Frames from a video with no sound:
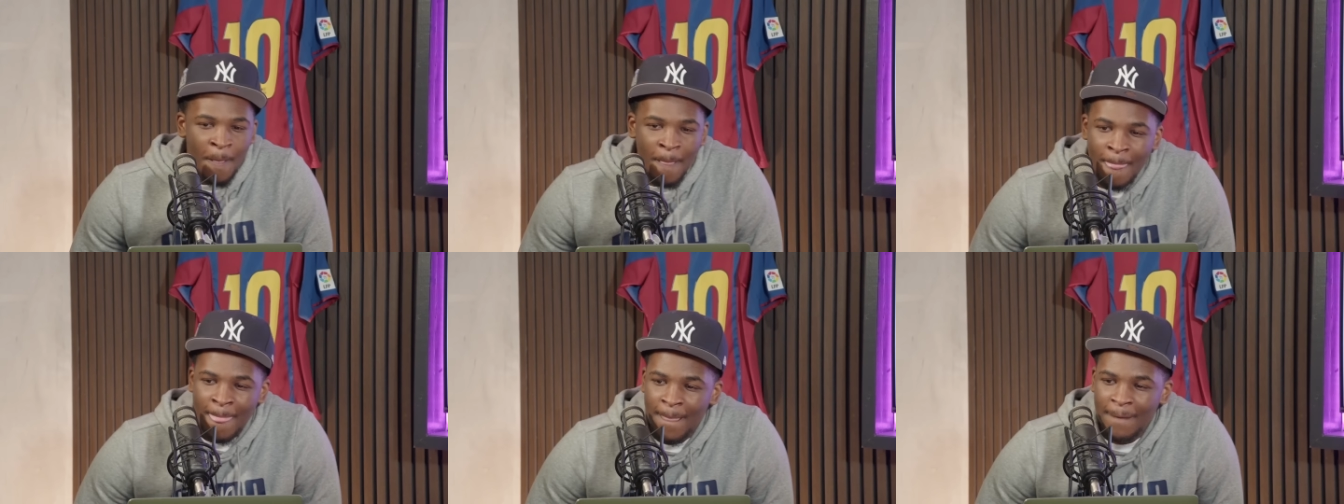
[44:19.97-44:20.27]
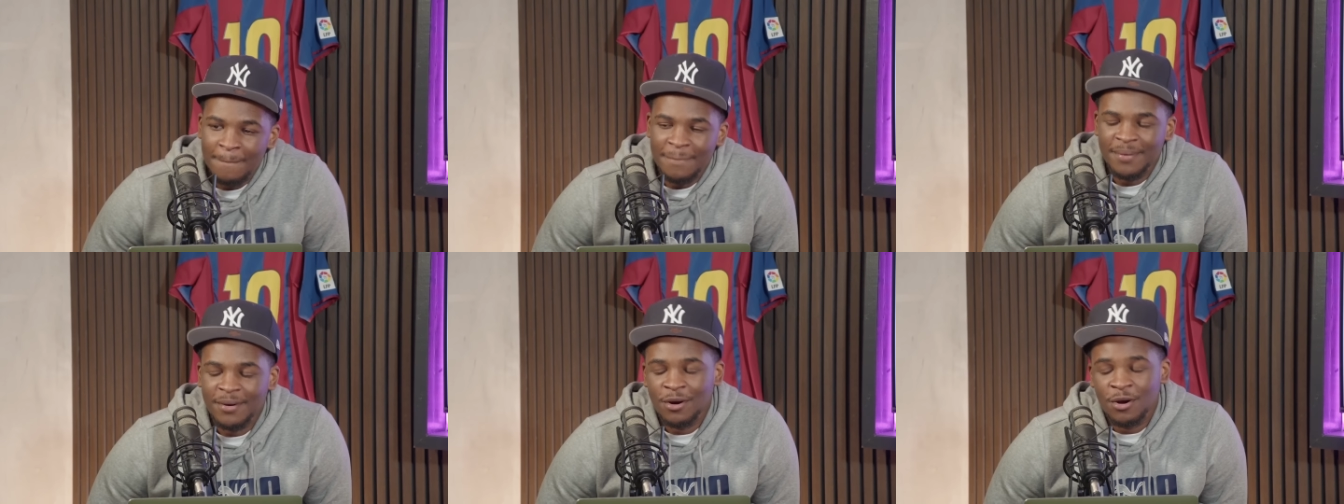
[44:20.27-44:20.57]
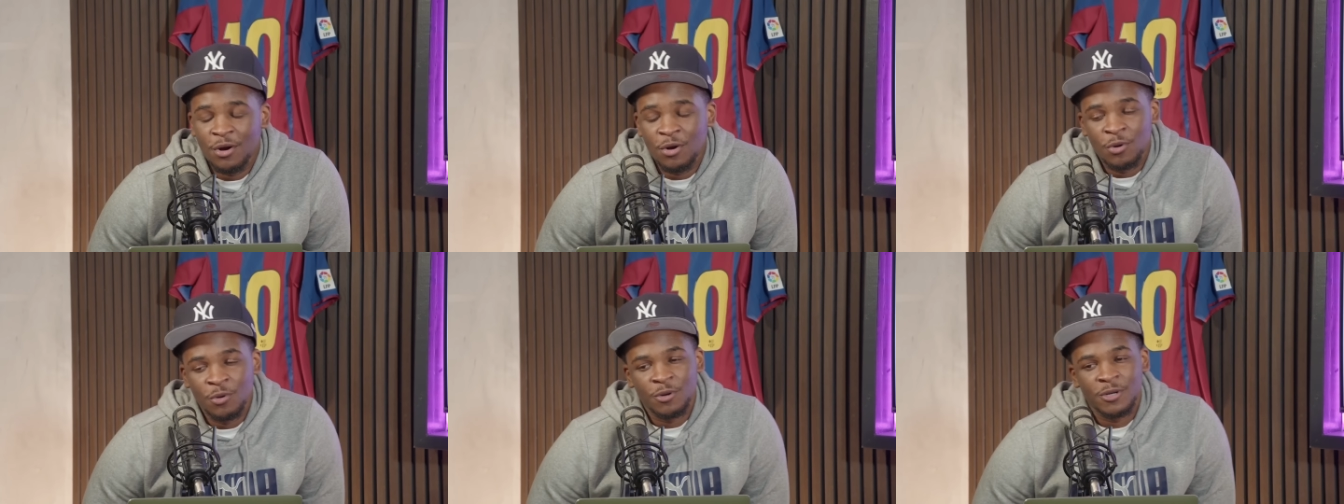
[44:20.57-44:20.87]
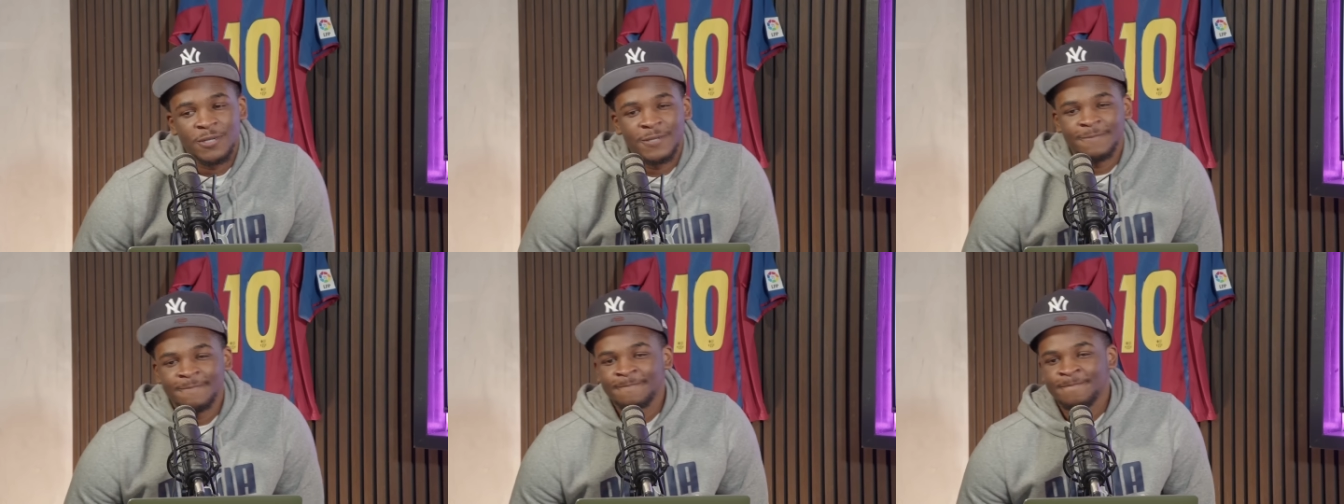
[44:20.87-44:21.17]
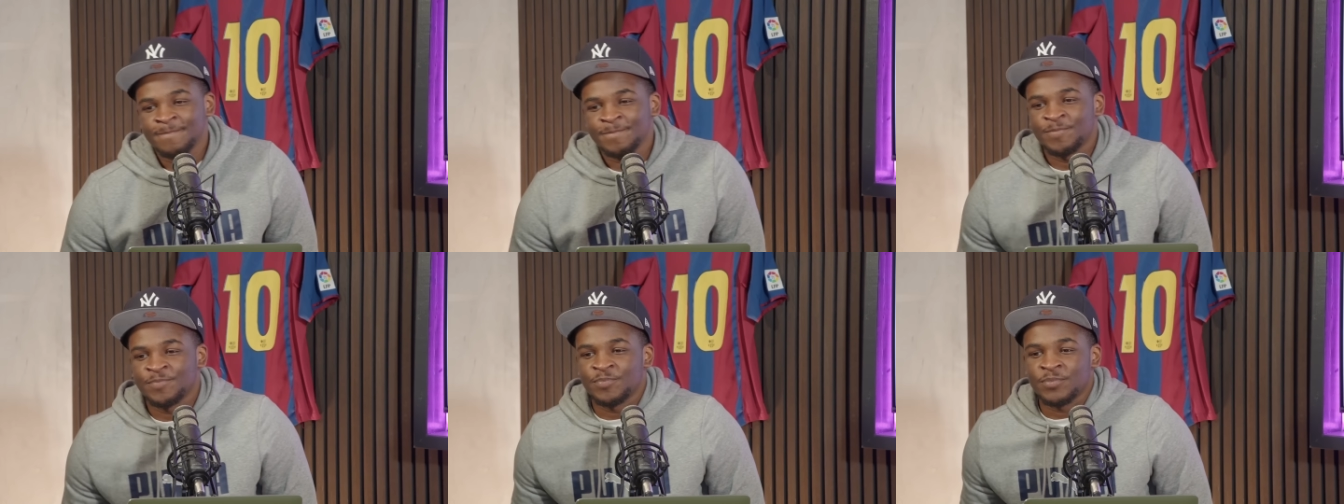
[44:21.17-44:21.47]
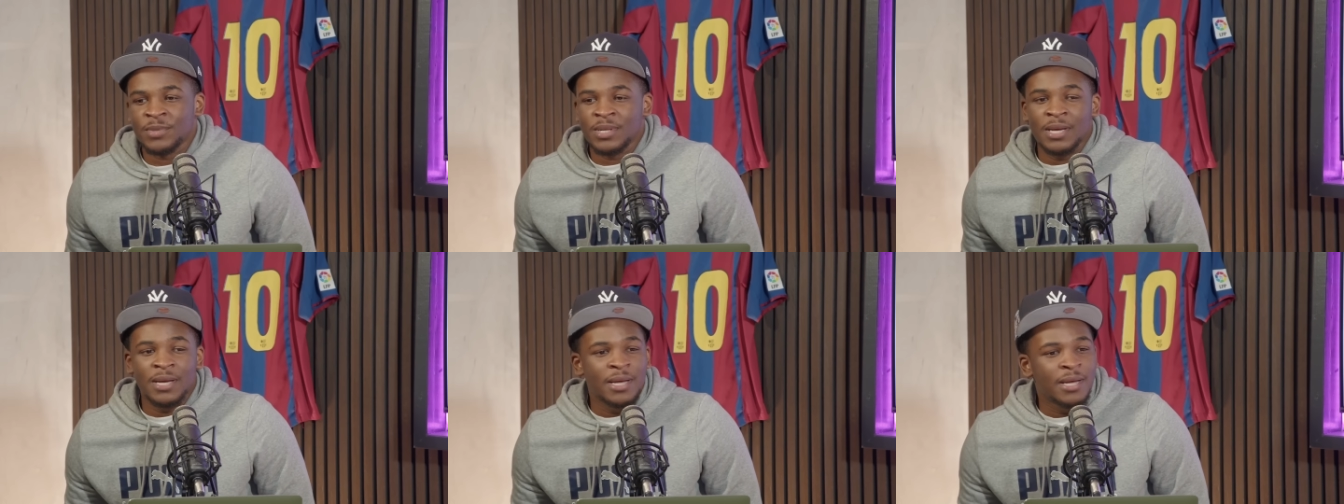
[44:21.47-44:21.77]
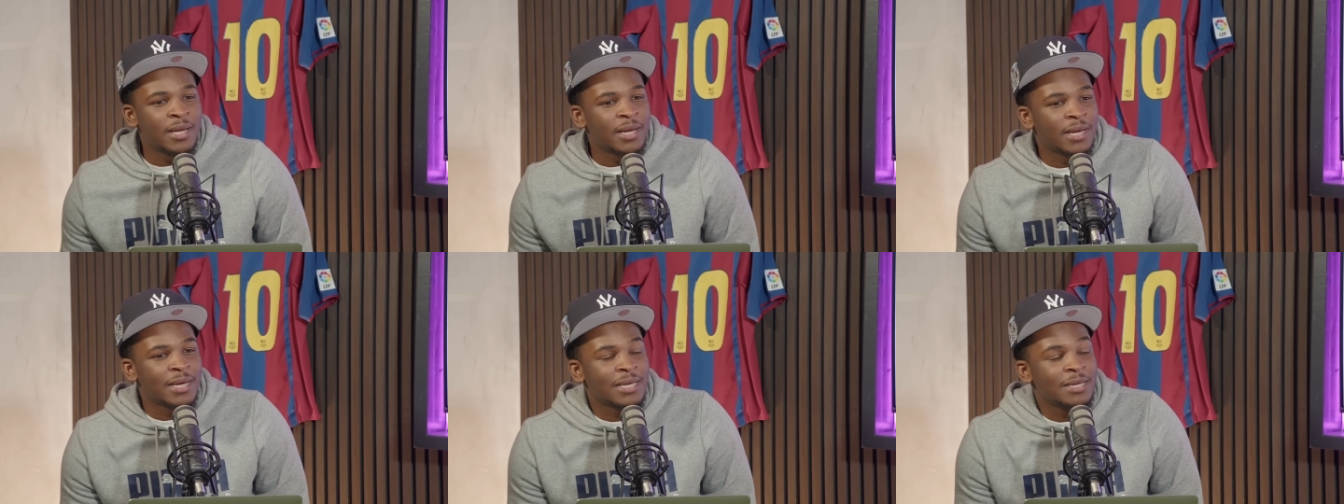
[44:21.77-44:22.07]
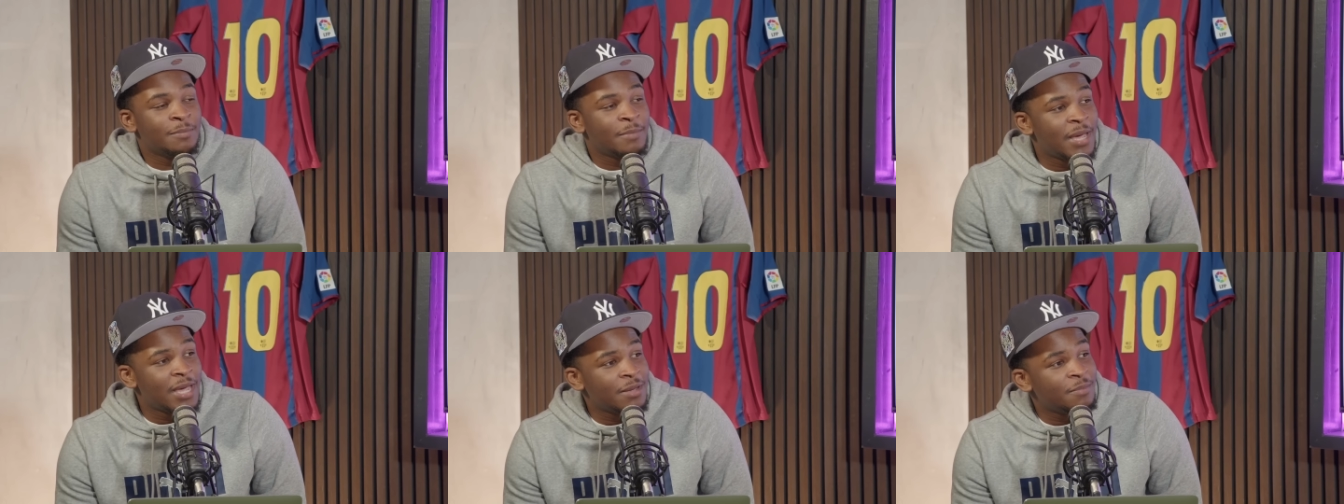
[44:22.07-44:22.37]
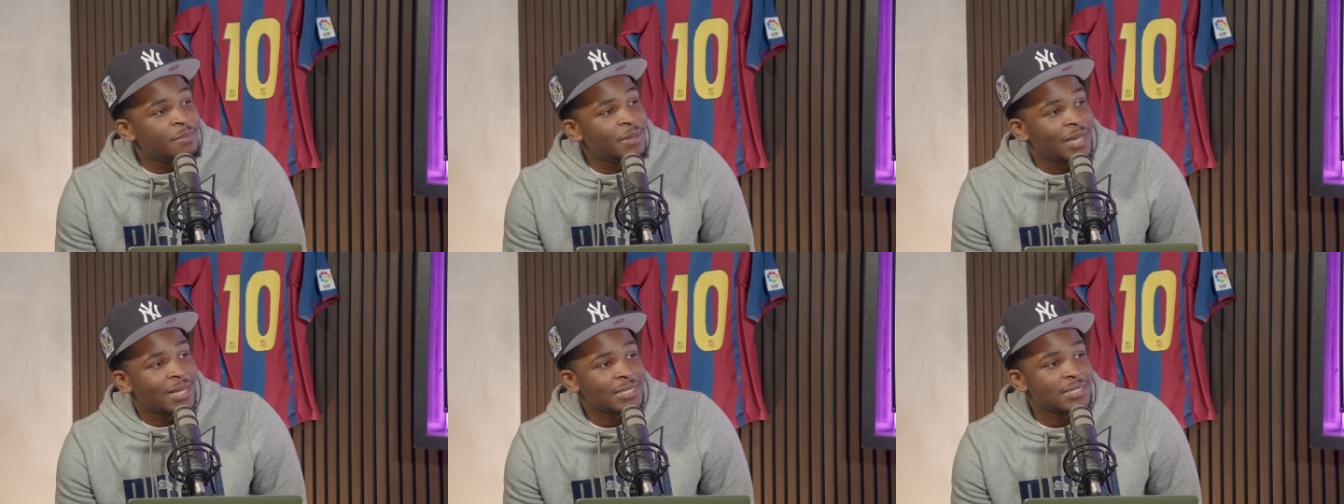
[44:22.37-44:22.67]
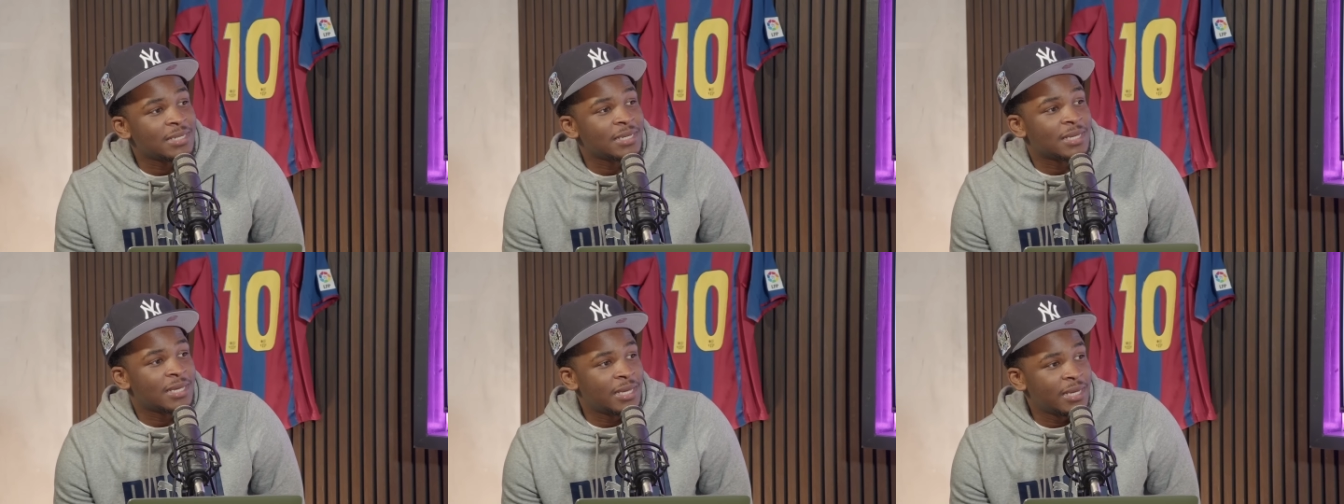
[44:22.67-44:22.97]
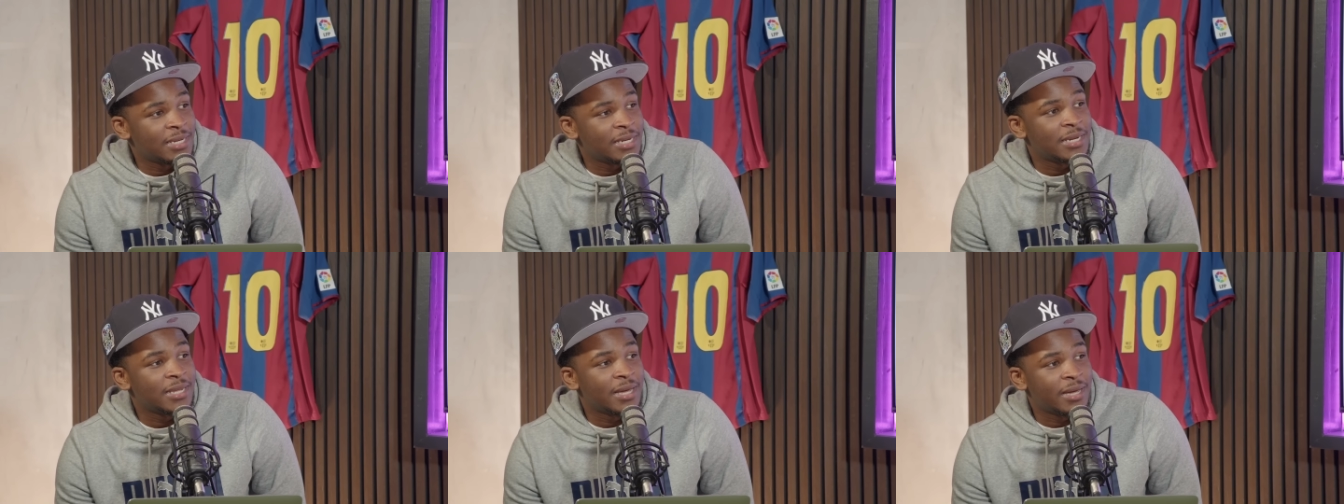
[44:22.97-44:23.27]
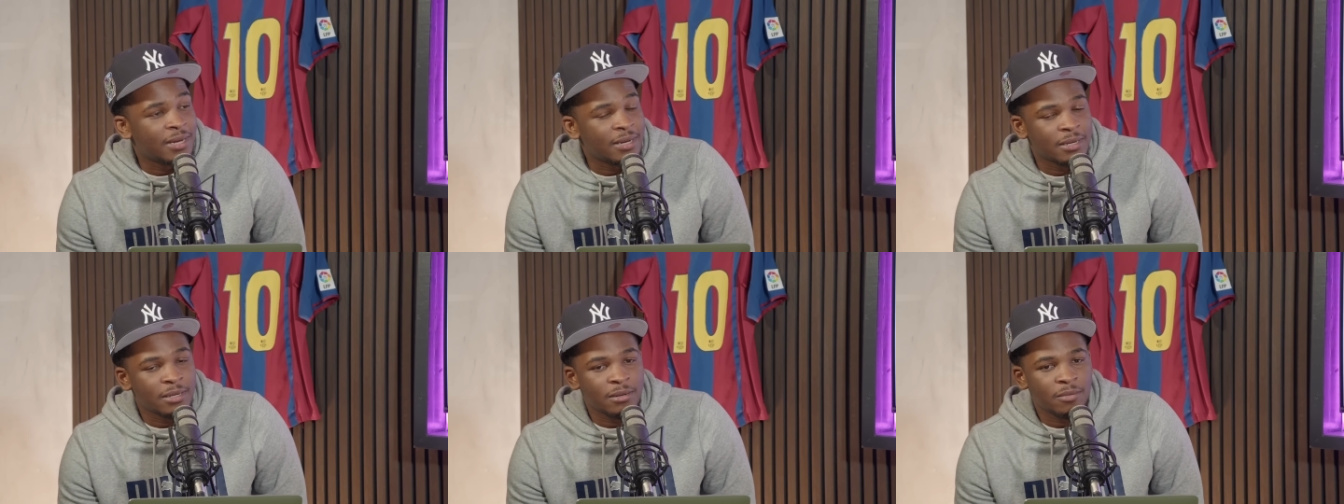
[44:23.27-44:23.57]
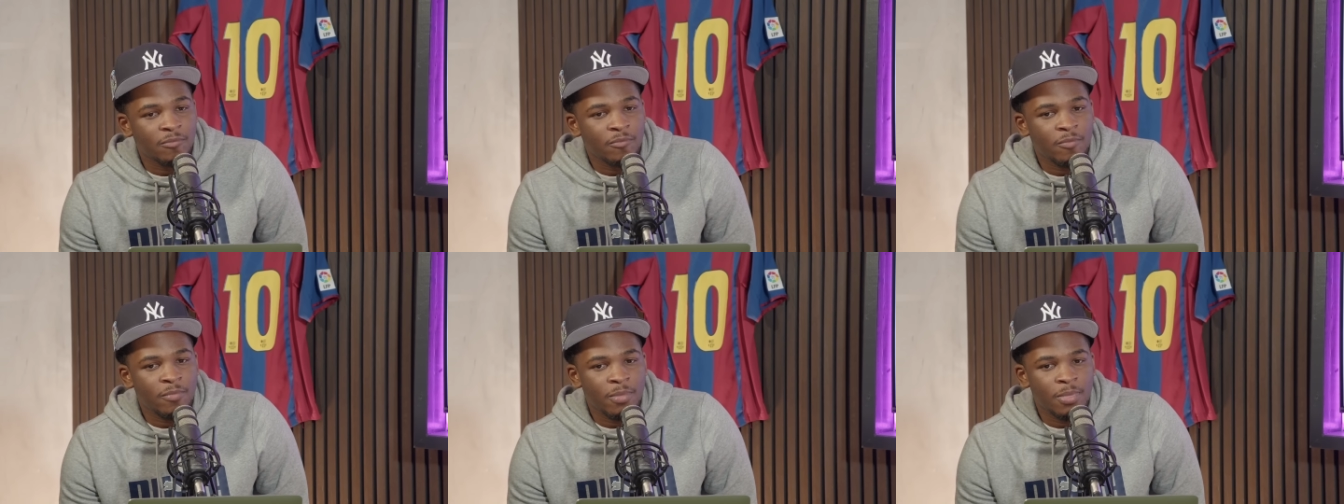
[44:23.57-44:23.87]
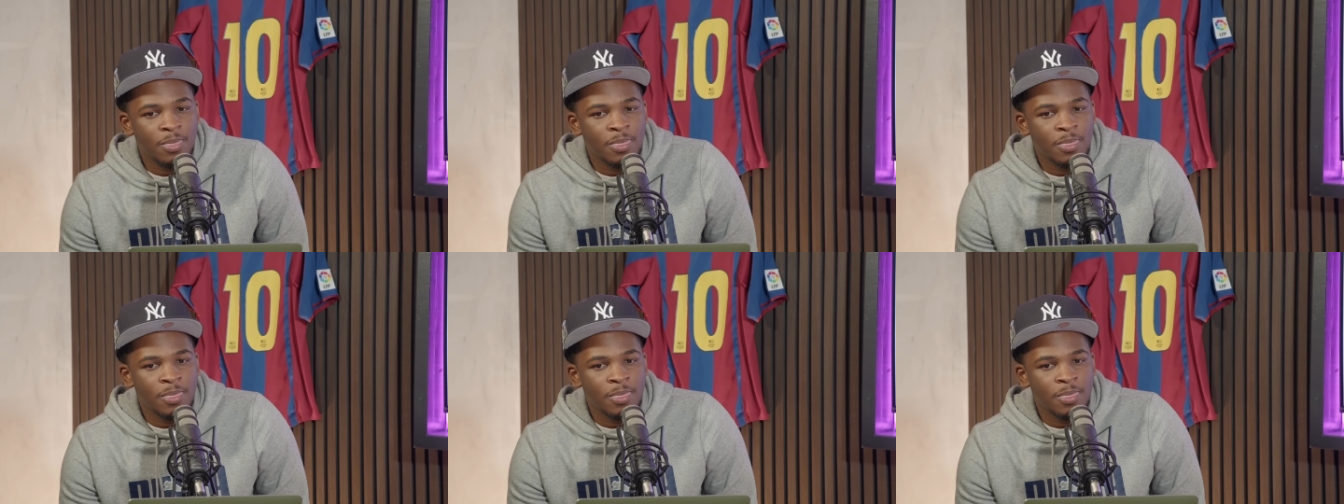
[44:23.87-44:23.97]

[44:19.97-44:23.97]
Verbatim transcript: mm. bro, he made me as a kid, yeah, mm.